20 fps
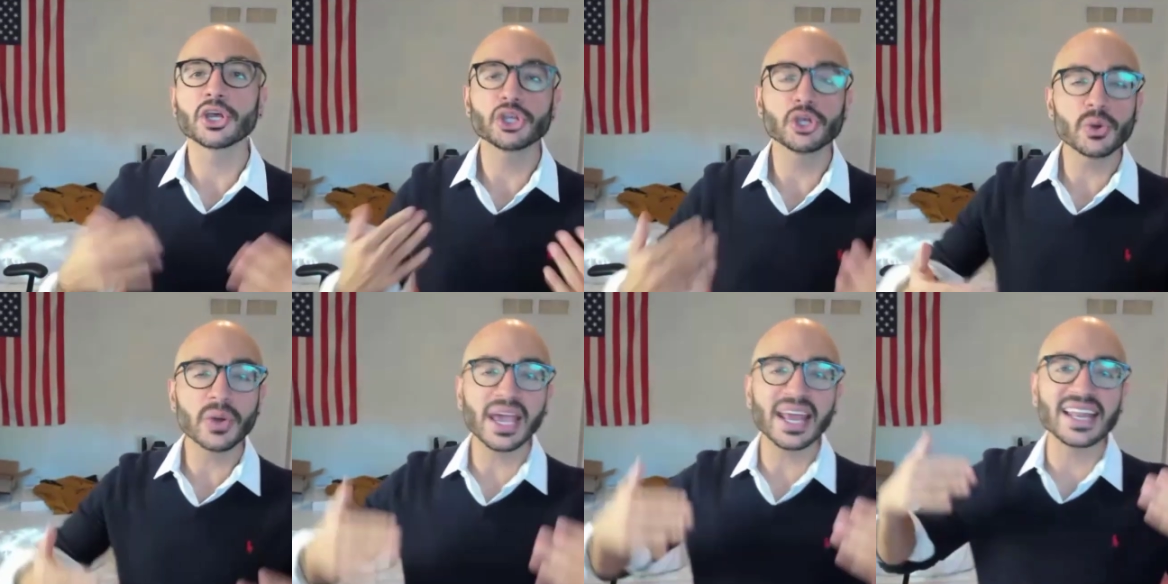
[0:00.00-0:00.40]

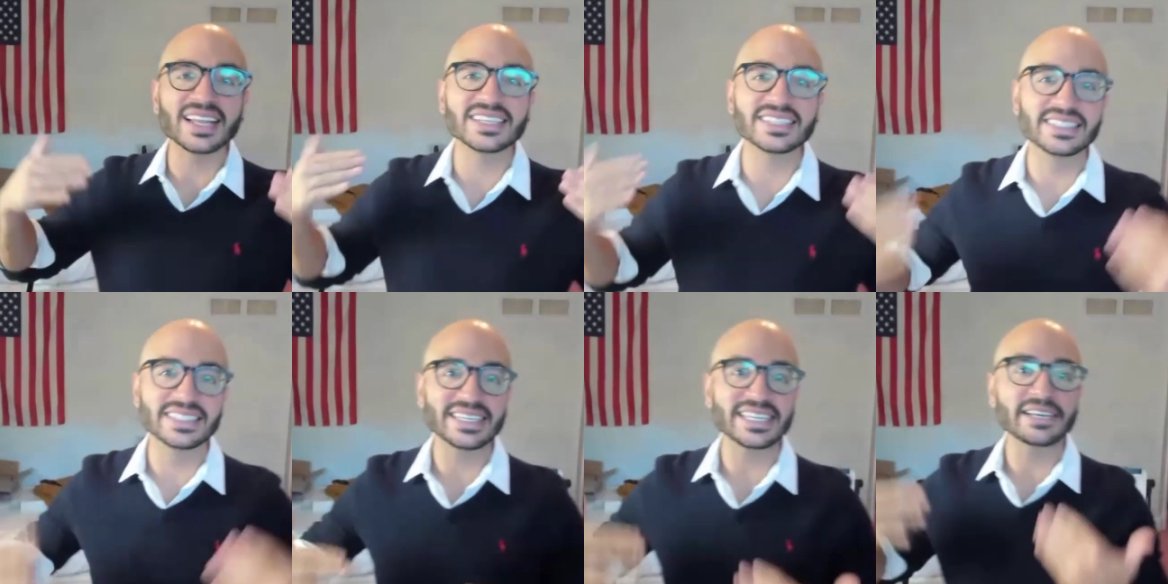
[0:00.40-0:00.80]
you get a
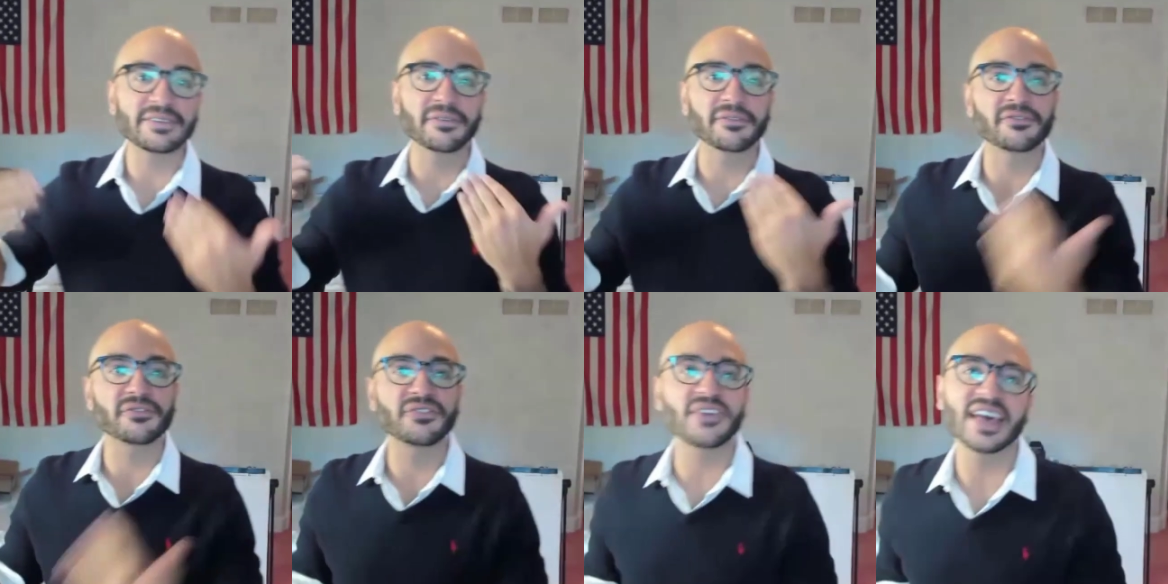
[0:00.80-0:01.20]

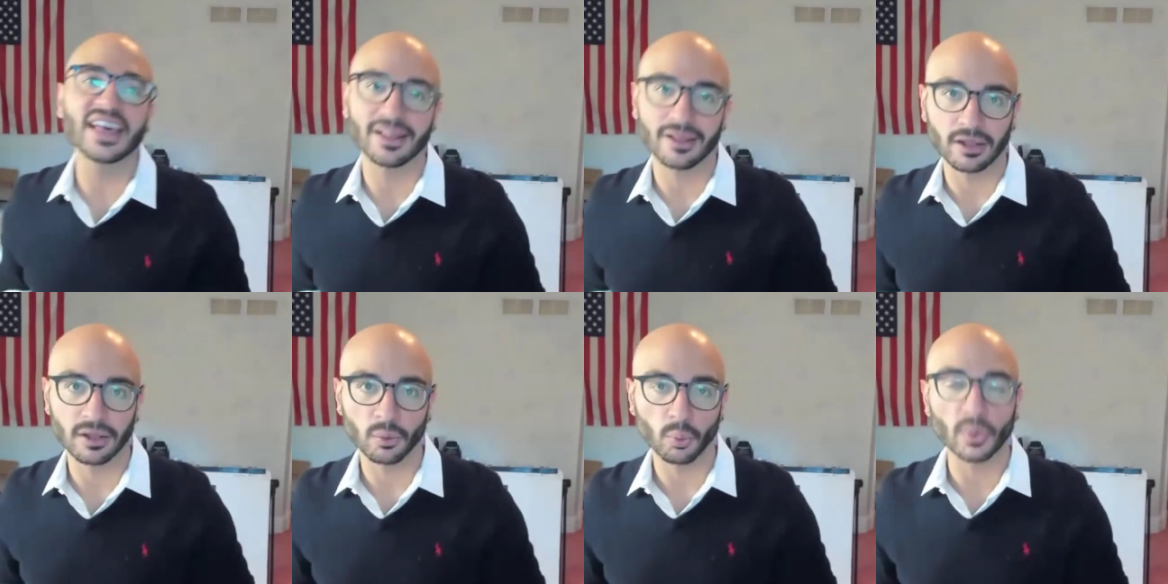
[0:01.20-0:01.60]

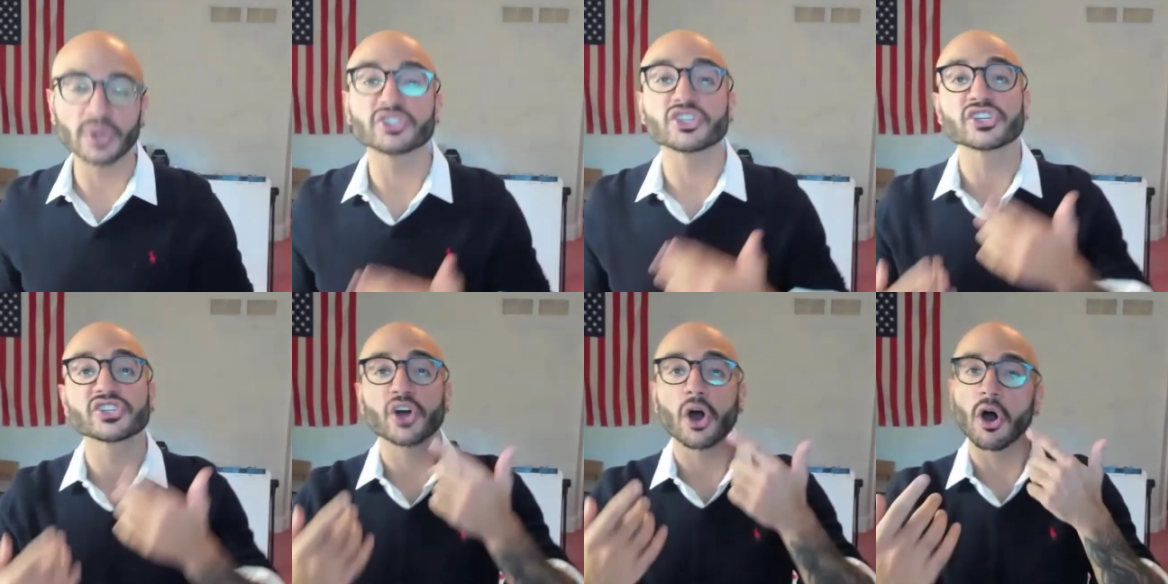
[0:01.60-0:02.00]
DPhil,
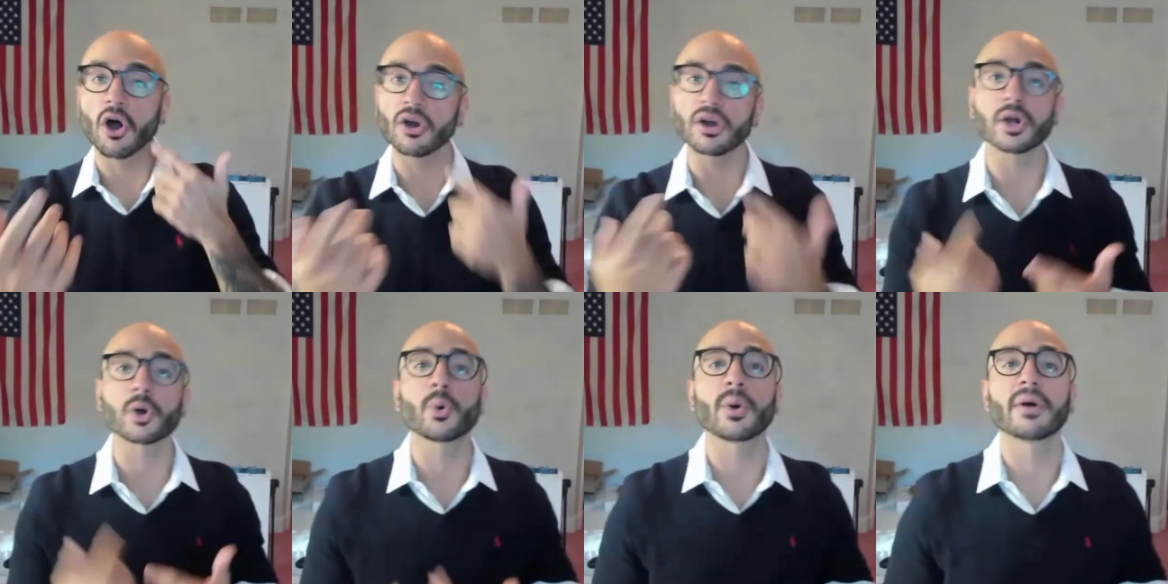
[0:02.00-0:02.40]
which is our